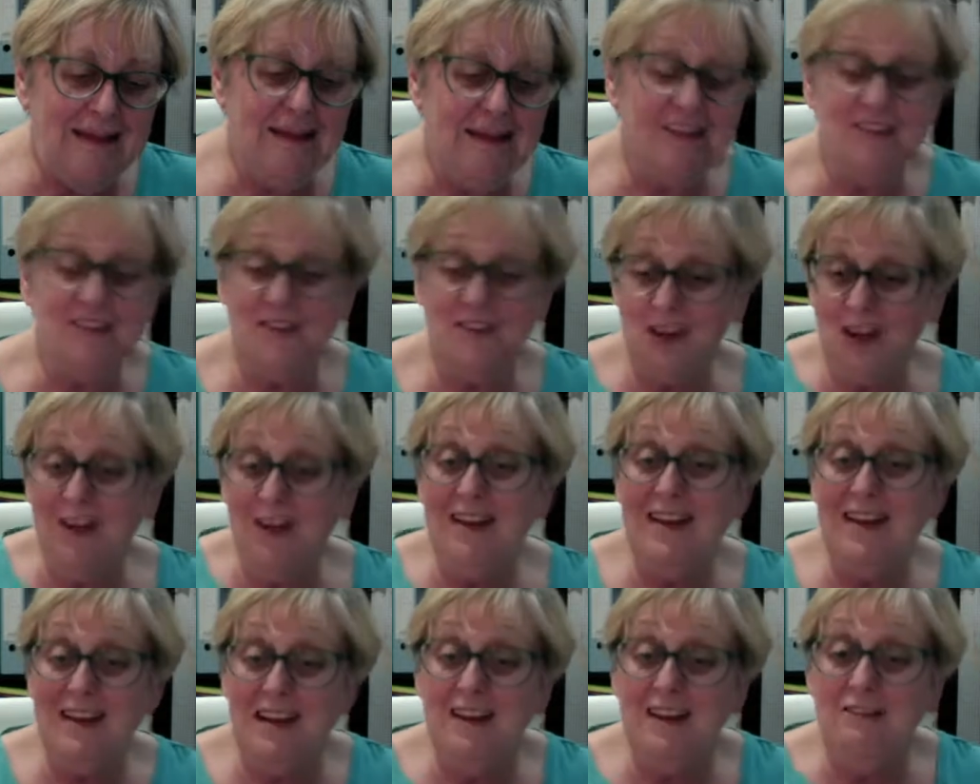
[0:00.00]

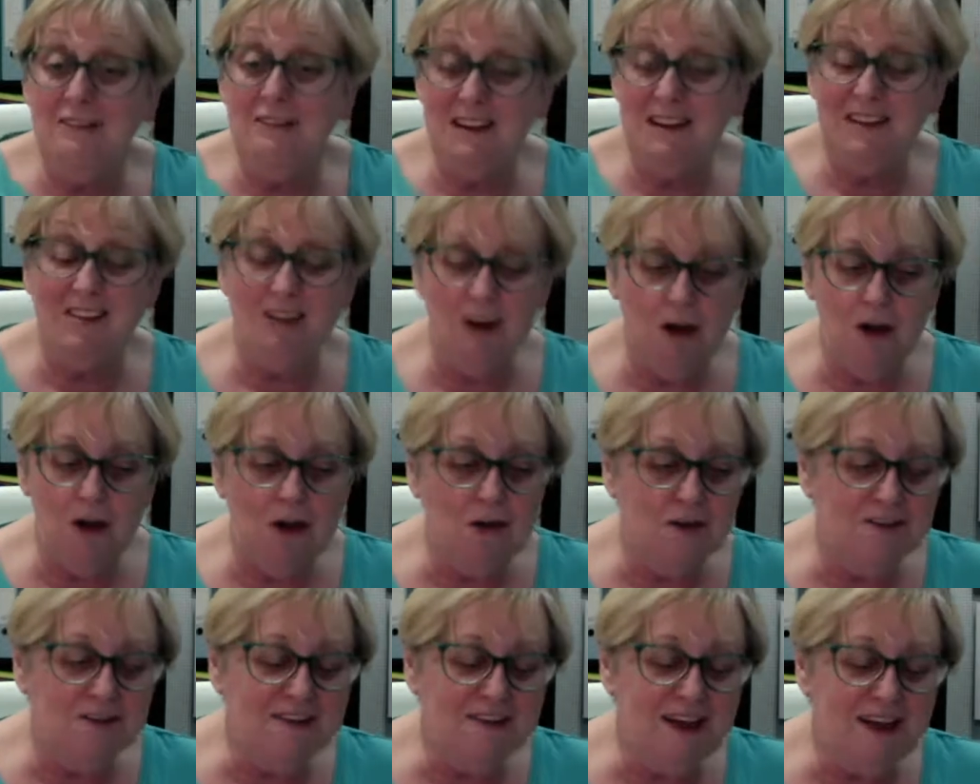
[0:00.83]
certainly in your
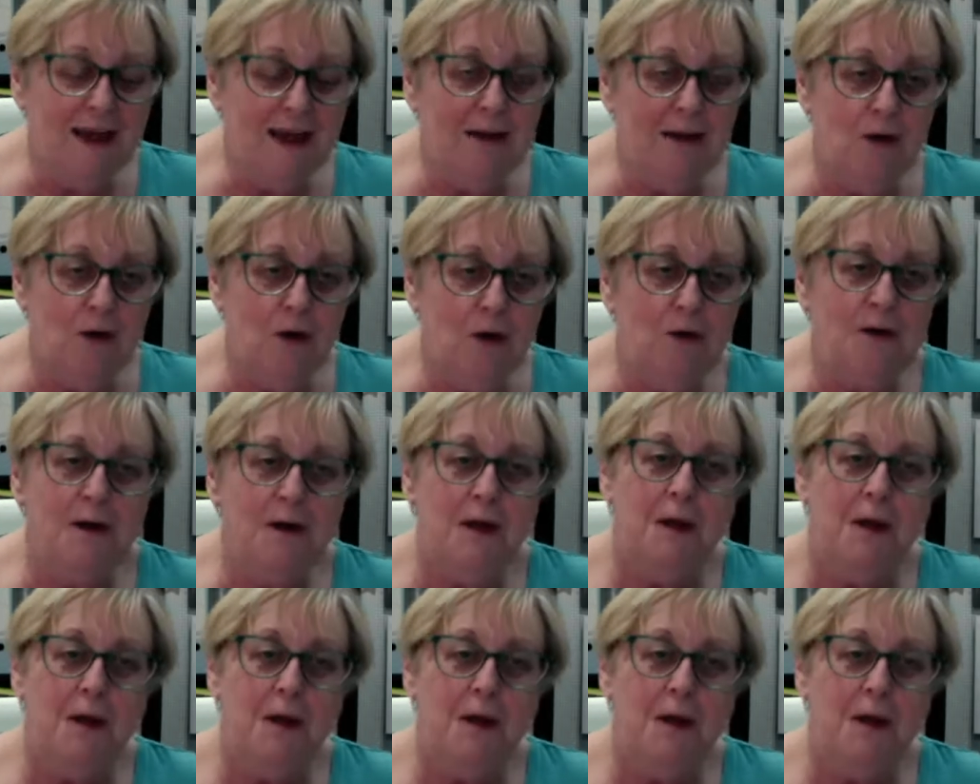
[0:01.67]
internal dialogue,